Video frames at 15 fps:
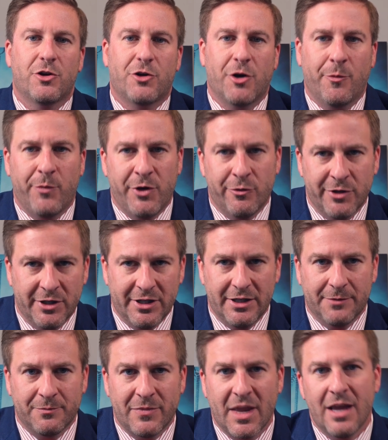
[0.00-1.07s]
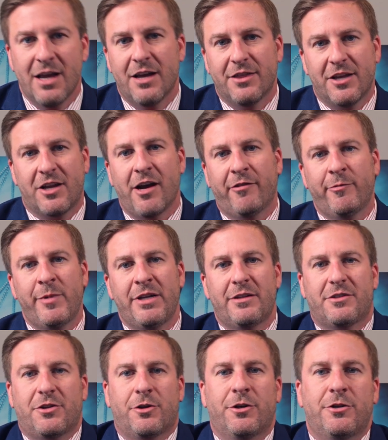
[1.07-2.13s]
community. The
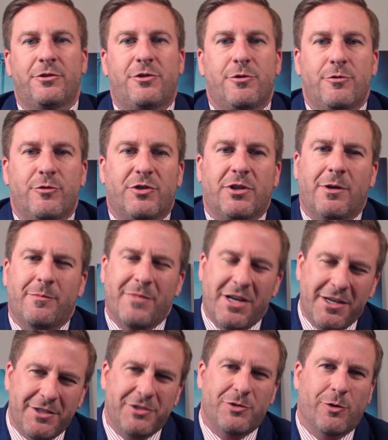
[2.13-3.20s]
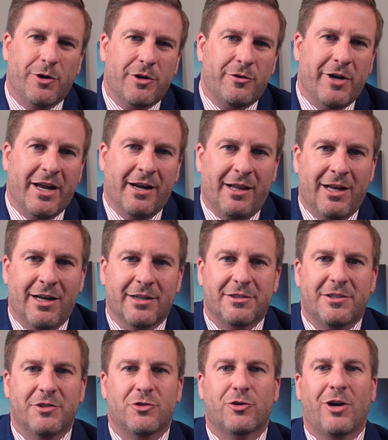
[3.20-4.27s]
government turned to some historical
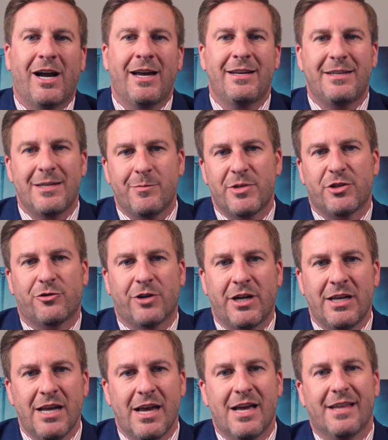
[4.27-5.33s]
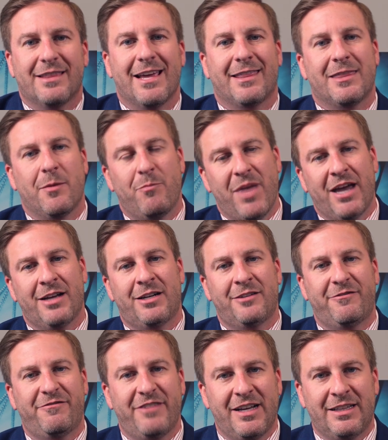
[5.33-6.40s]
analogs to try and demonstrate that the ban
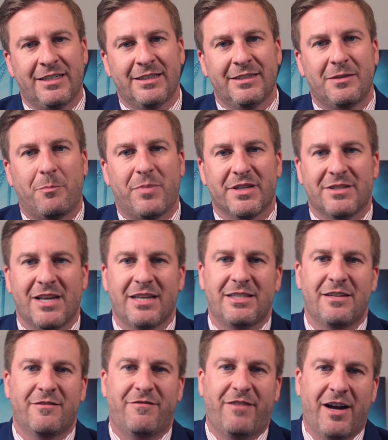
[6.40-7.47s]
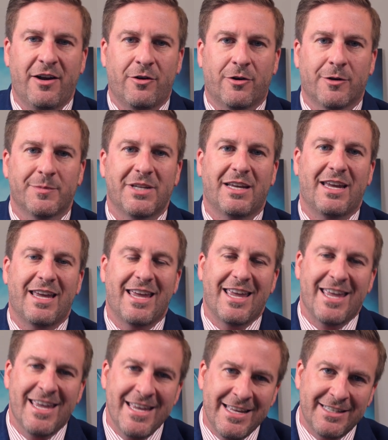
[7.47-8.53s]
on felons possessing firearms
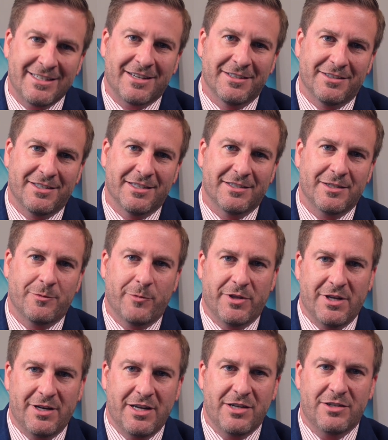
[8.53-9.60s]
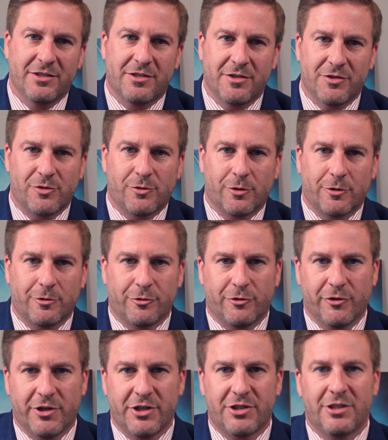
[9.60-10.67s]
is consistent with the nation's historical
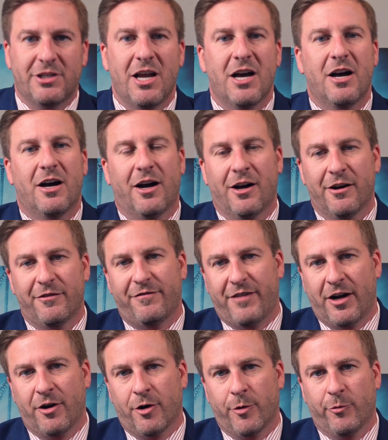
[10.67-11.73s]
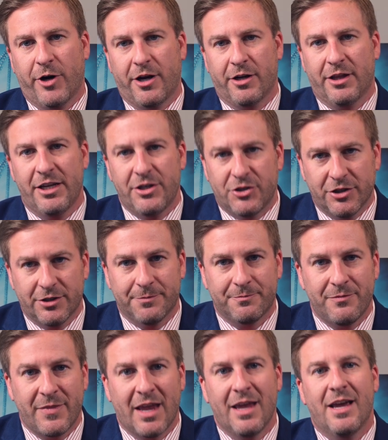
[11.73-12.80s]
tradition of firearm regulation.
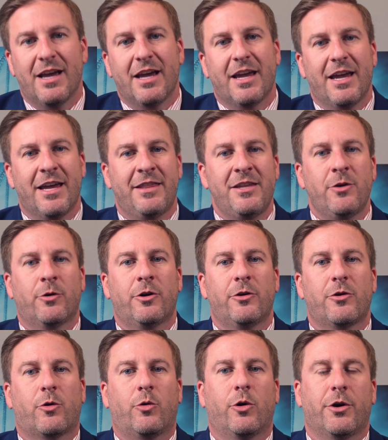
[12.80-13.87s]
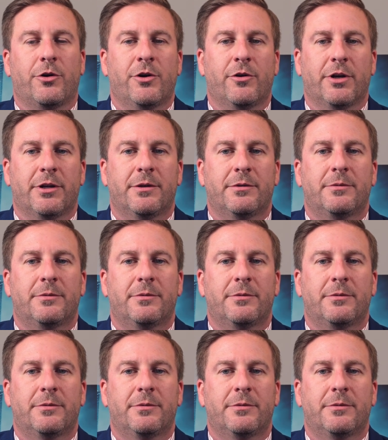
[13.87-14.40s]
In the order, the court noted,